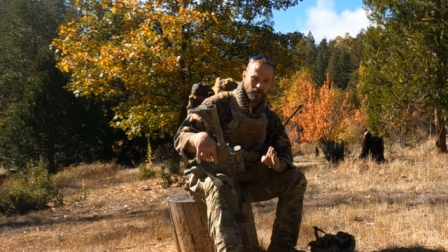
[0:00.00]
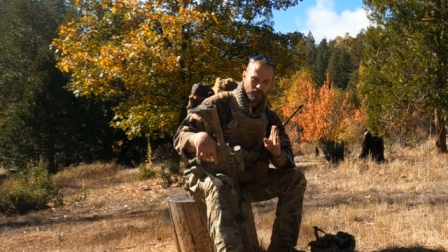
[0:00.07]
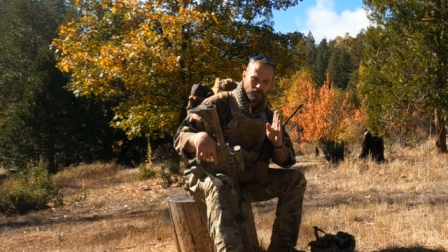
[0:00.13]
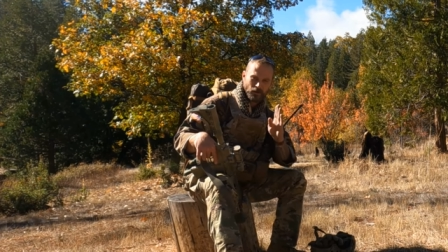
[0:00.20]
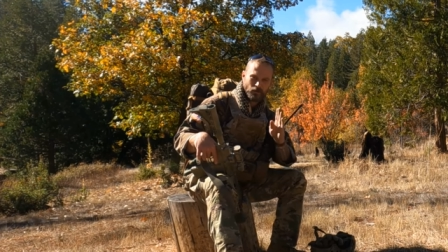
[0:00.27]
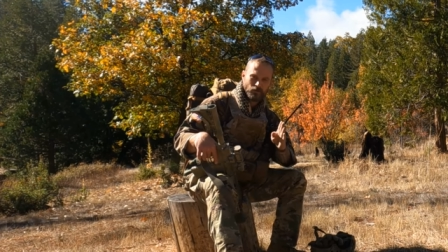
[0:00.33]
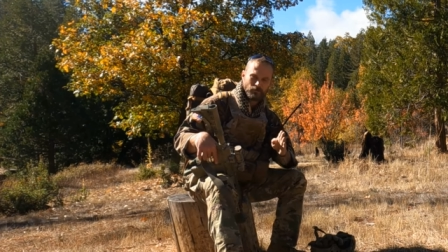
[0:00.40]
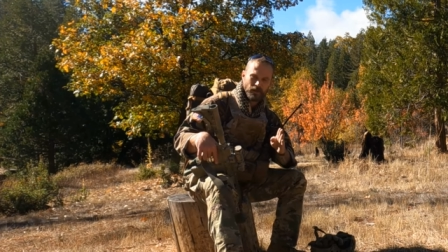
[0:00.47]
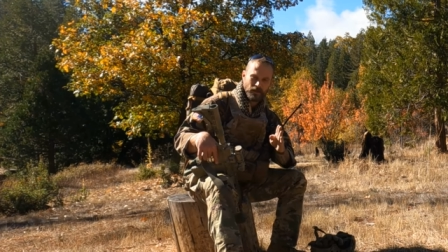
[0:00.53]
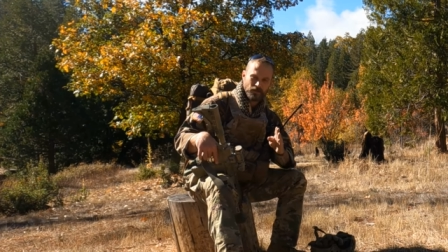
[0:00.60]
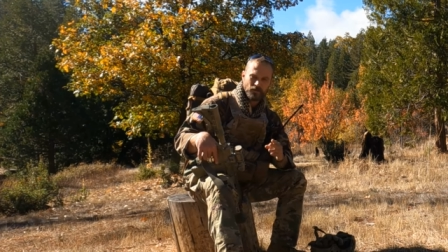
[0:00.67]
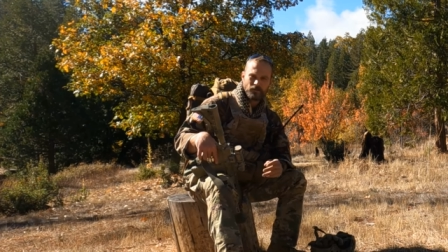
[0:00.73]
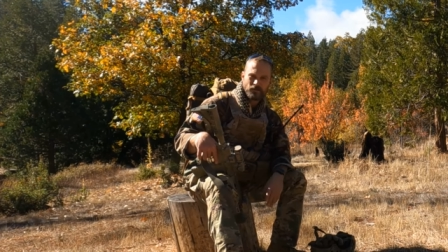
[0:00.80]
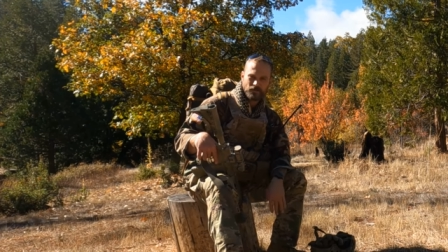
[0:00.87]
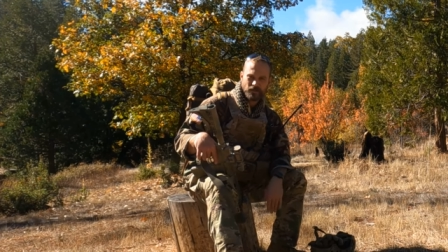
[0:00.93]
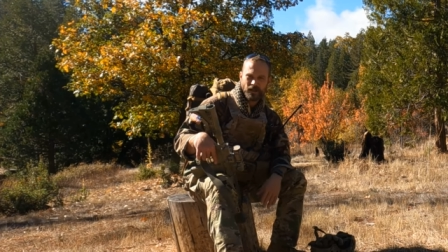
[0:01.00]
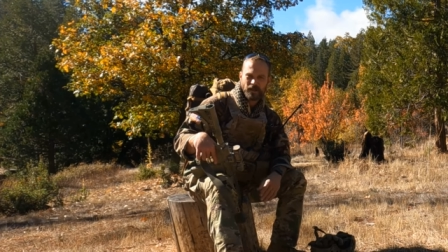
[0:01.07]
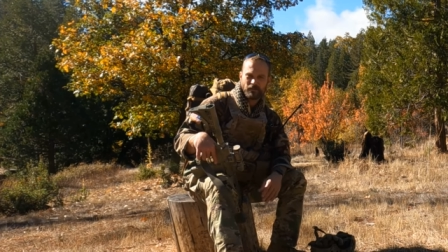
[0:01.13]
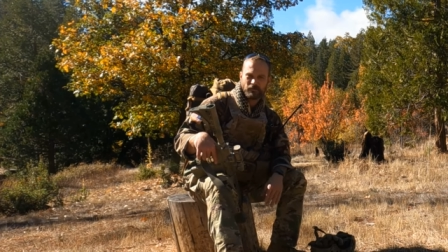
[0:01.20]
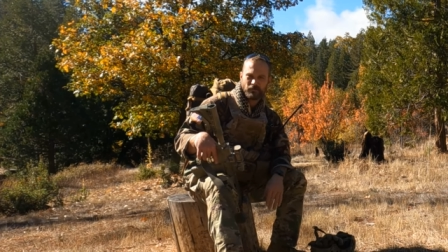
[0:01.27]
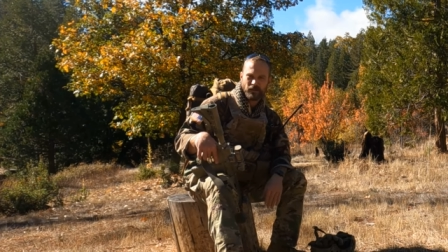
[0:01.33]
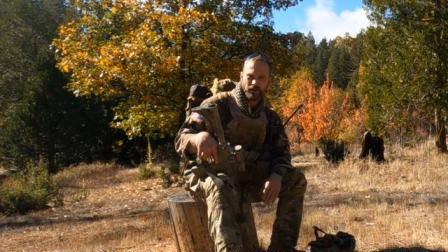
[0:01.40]
So make sure you're
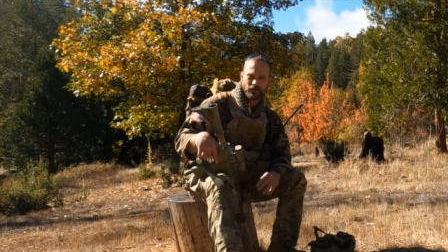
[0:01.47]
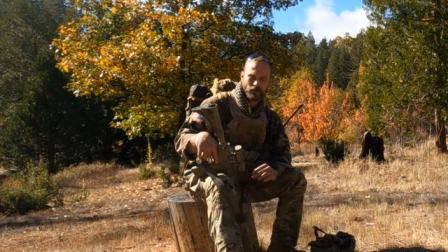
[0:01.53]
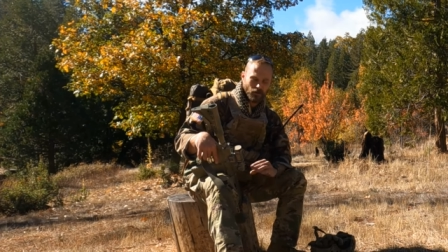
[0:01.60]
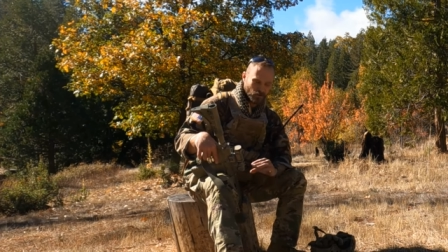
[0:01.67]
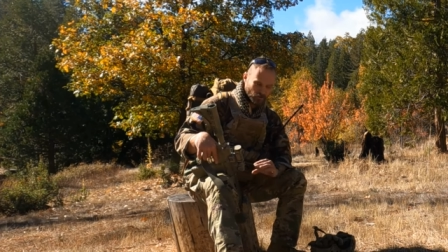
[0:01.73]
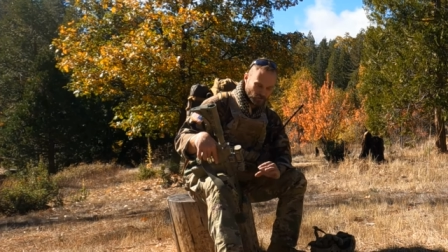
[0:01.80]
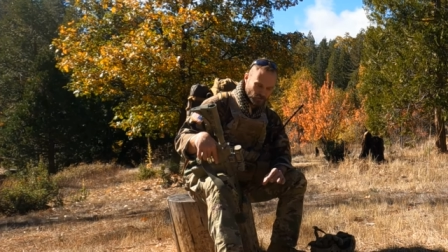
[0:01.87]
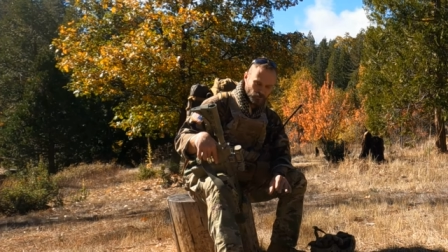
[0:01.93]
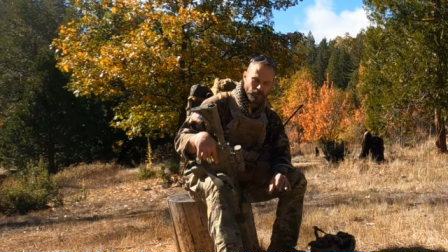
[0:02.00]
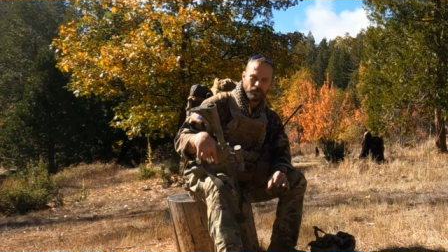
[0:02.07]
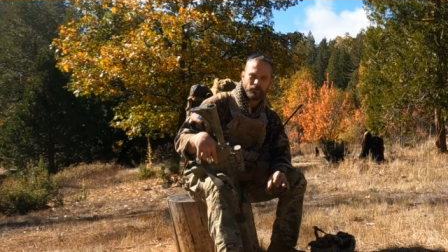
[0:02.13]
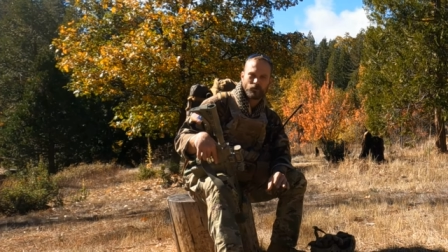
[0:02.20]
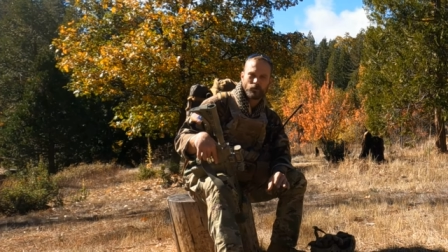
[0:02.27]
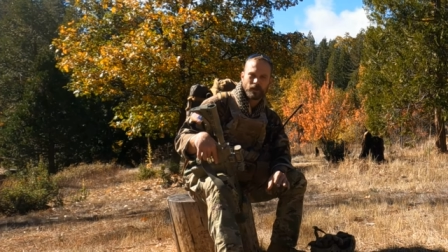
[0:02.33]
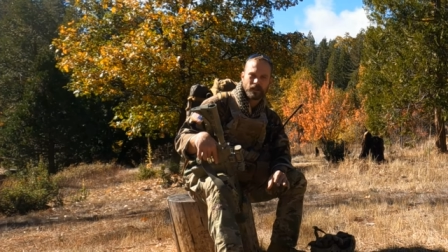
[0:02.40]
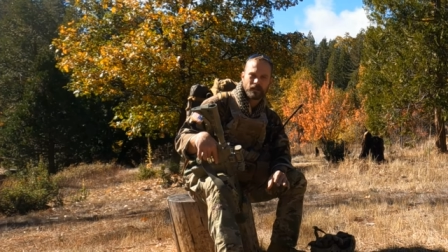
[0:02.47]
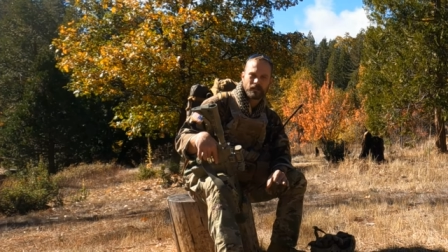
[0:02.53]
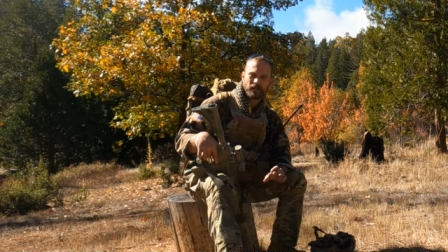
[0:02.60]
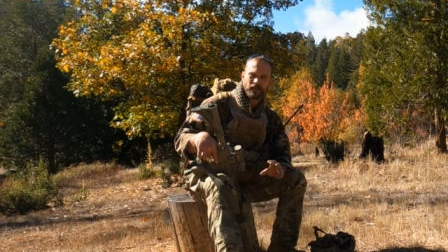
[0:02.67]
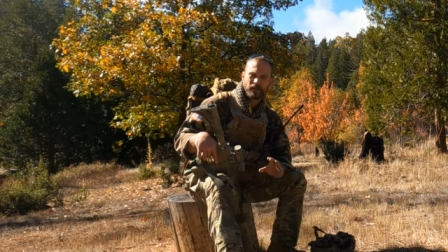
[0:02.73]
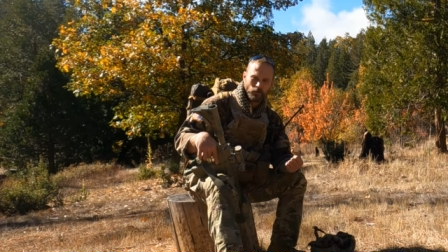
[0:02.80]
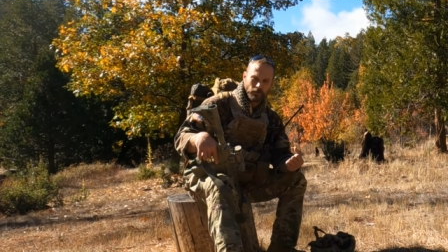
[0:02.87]
staying fit all throughout the
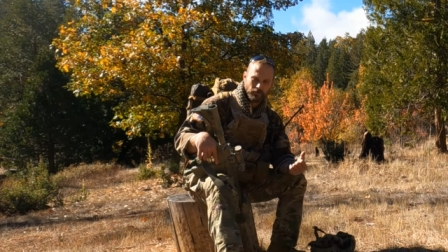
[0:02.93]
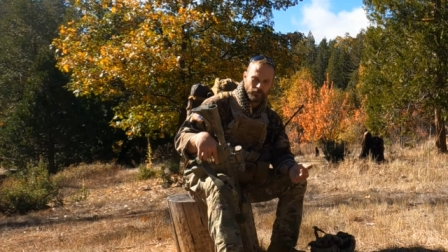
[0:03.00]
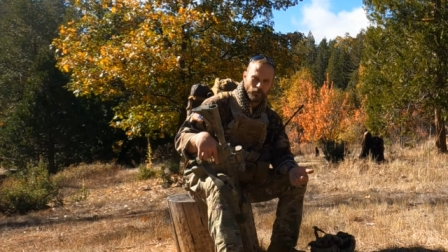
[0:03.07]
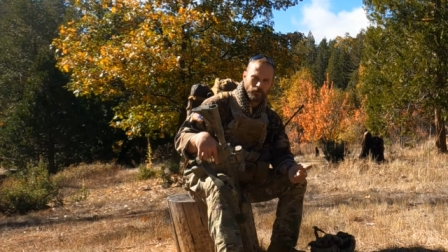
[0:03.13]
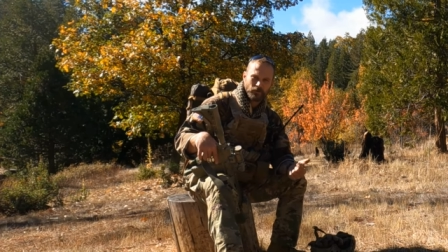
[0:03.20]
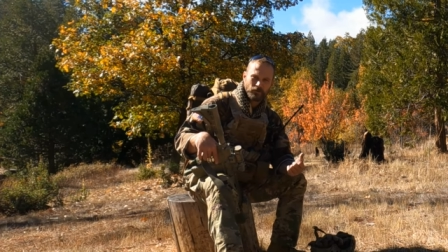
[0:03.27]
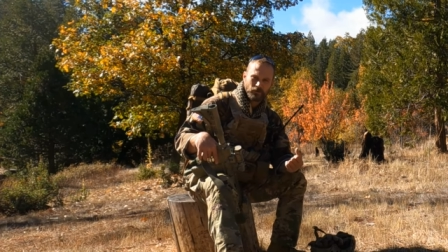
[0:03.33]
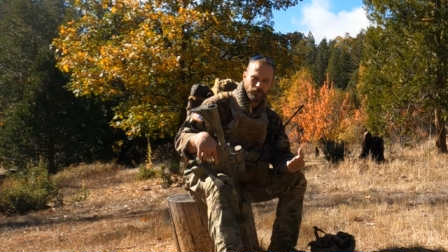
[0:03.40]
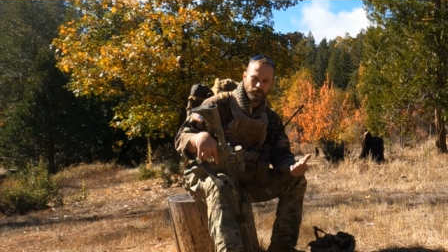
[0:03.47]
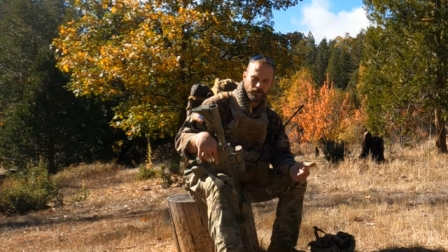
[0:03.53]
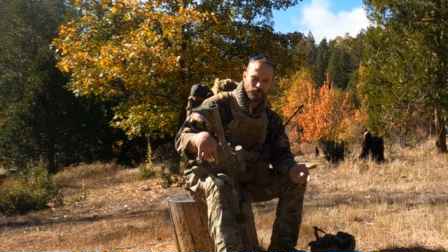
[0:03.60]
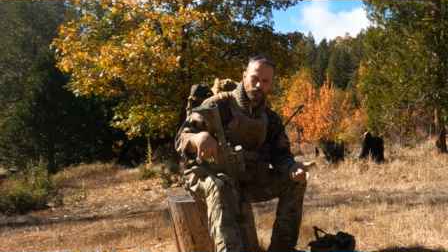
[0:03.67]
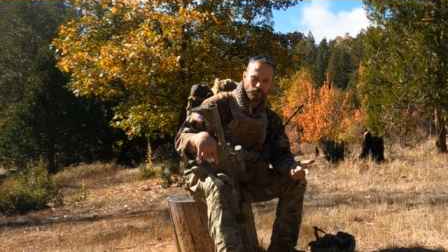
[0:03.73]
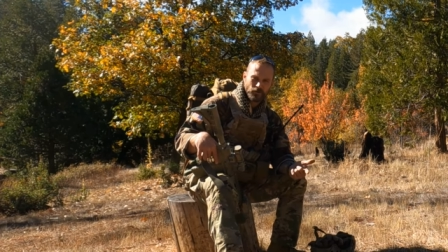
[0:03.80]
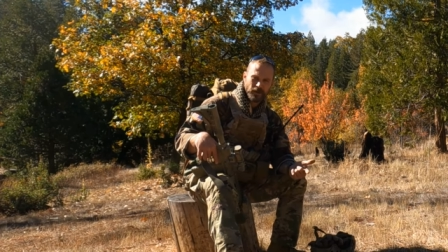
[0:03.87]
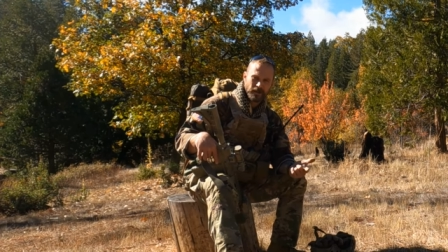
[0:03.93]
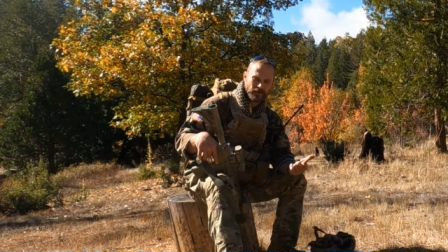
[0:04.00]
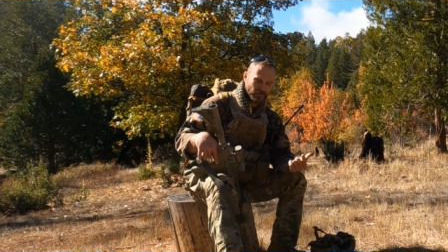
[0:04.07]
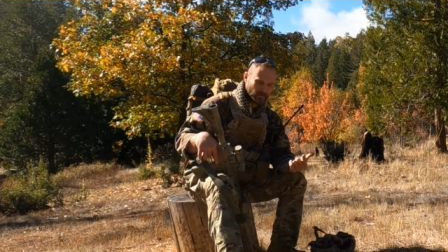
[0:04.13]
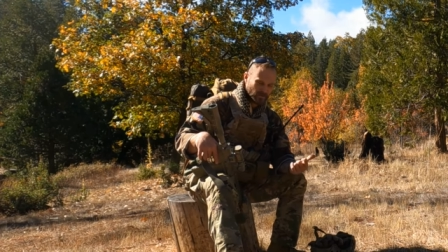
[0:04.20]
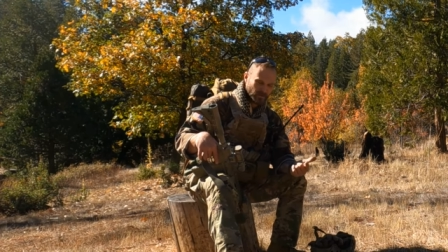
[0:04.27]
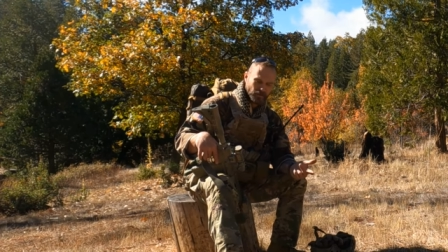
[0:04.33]
week. We want to focus on
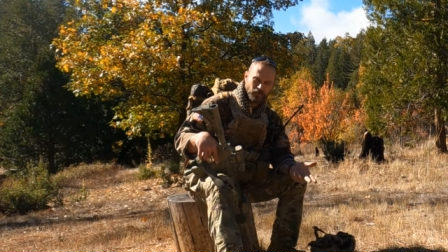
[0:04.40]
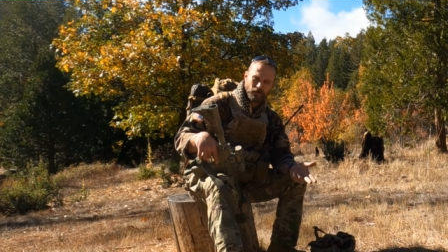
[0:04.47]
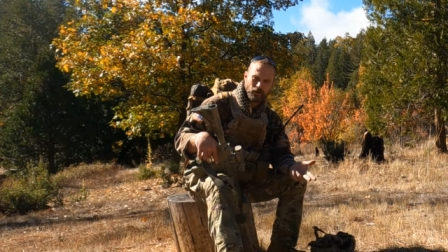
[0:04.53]
strength,